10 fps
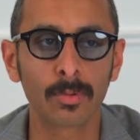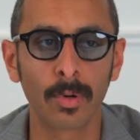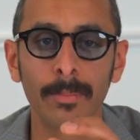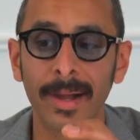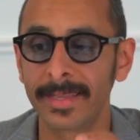
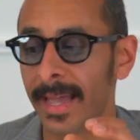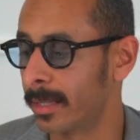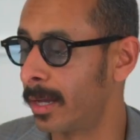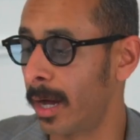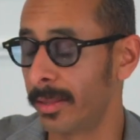when my
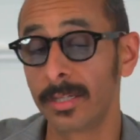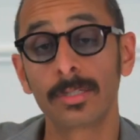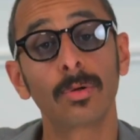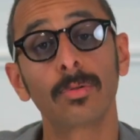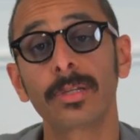dad got
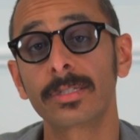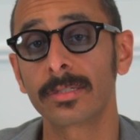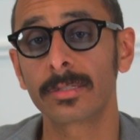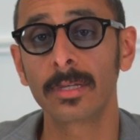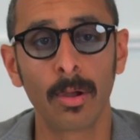these
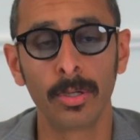Rolexes.